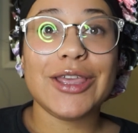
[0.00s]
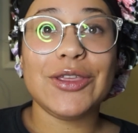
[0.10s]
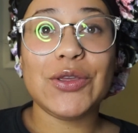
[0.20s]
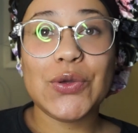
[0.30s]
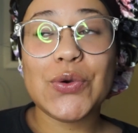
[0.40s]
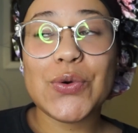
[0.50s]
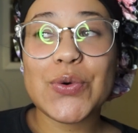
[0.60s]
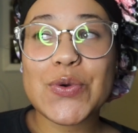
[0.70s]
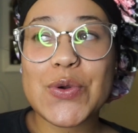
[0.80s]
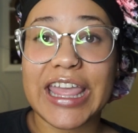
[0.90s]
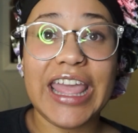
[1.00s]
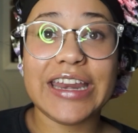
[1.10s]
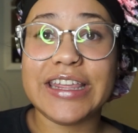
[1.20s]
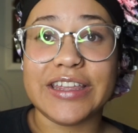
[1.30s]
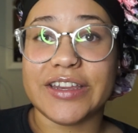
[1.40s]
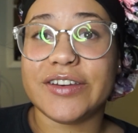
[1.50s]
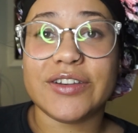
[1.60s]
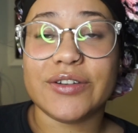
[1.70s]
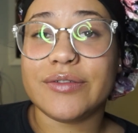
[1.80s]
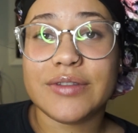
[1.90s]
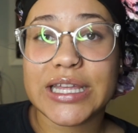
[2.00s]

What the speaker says: you can't eat, dude.